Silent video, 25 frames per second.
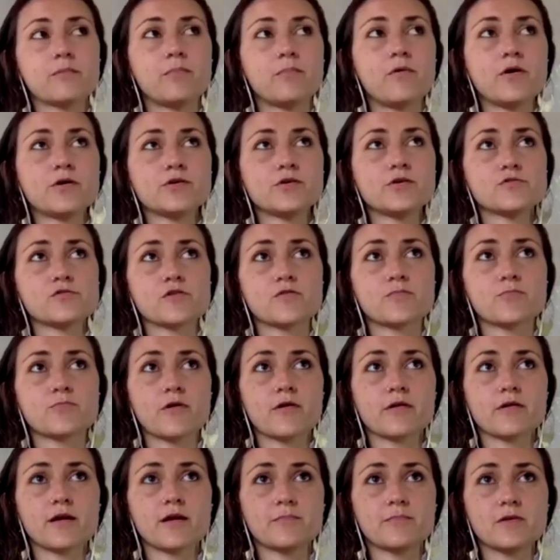point you just
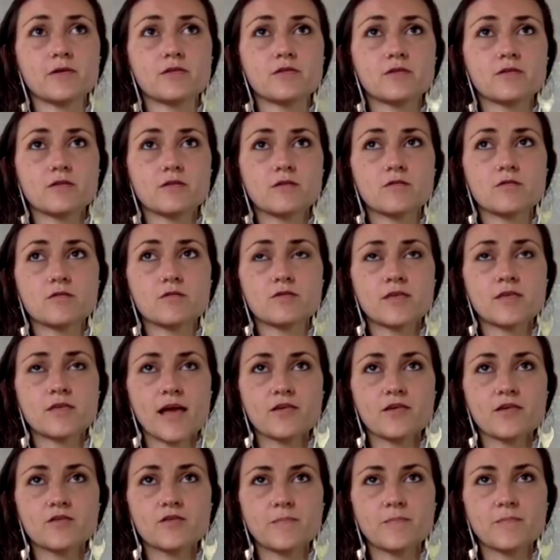brought up, is your
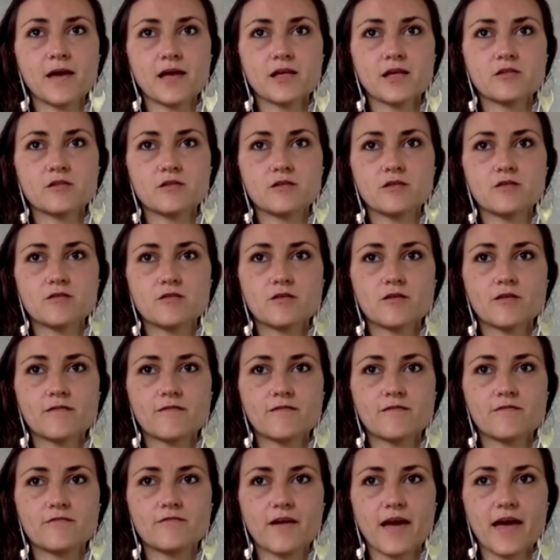sales page needs to
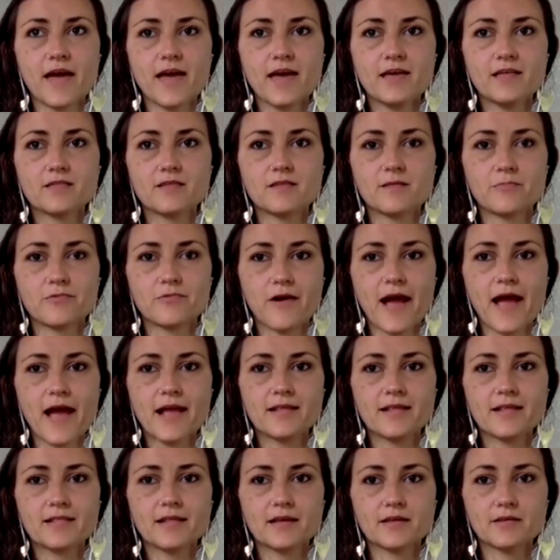convey the
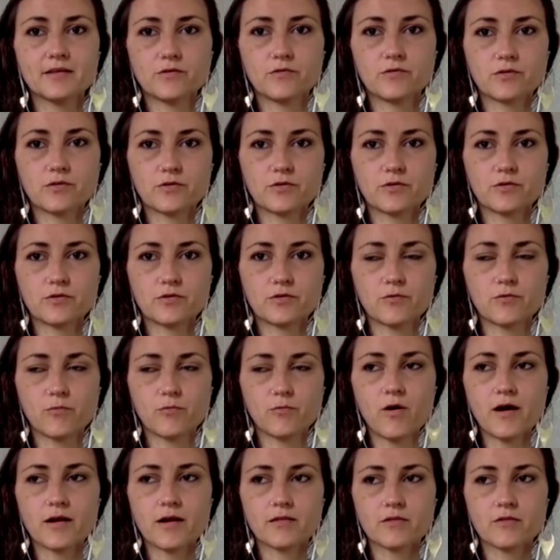brand that you
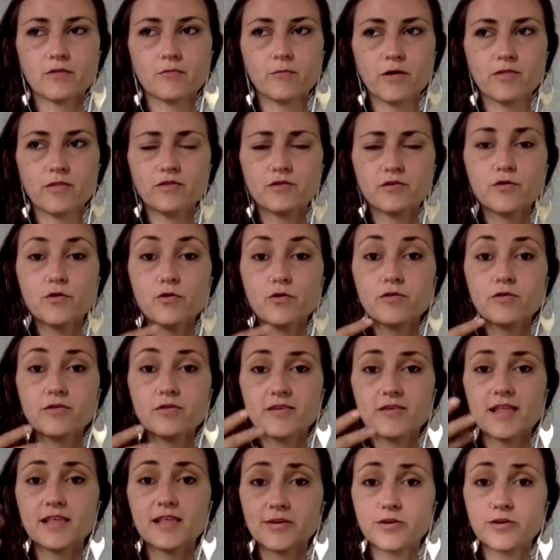want. So whether you're
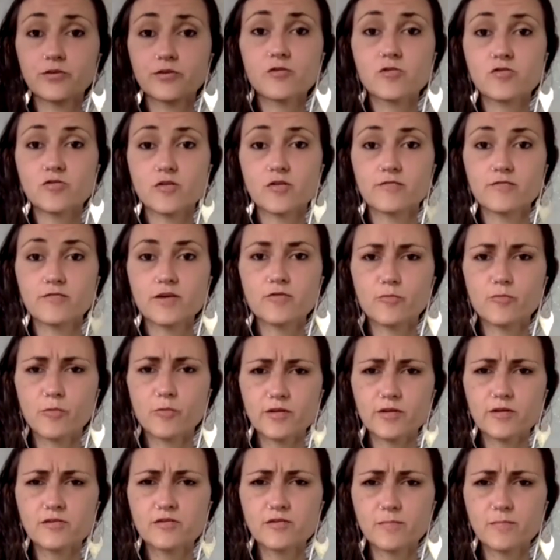selling your service, what
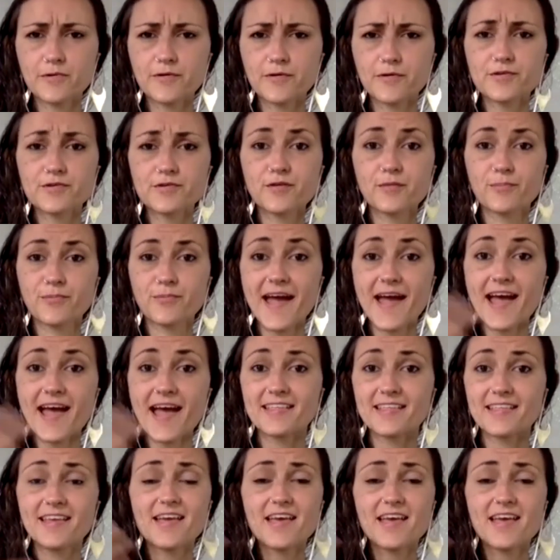is your personal
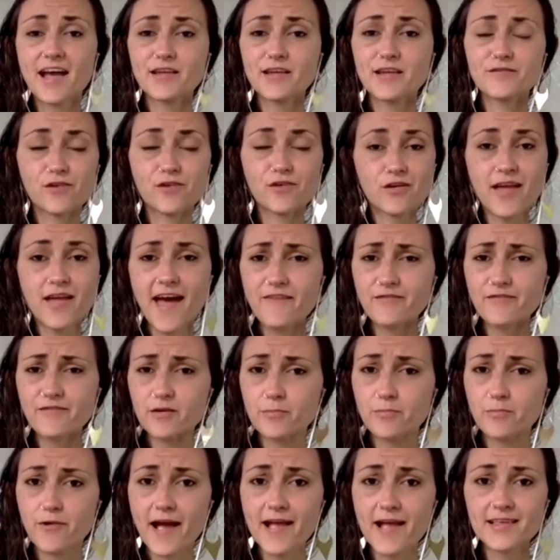brand? And you've got to have your
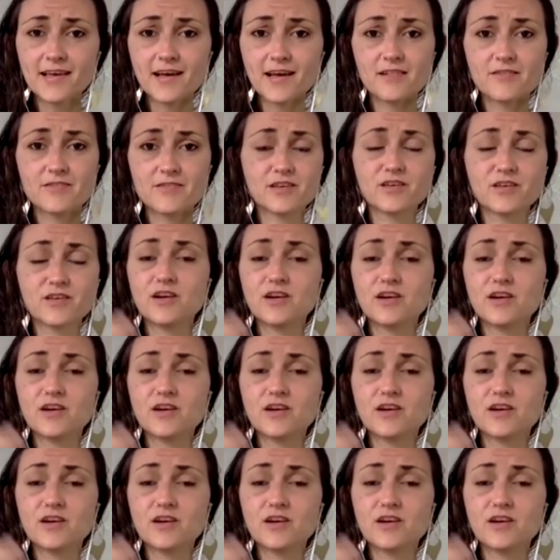brand colors in.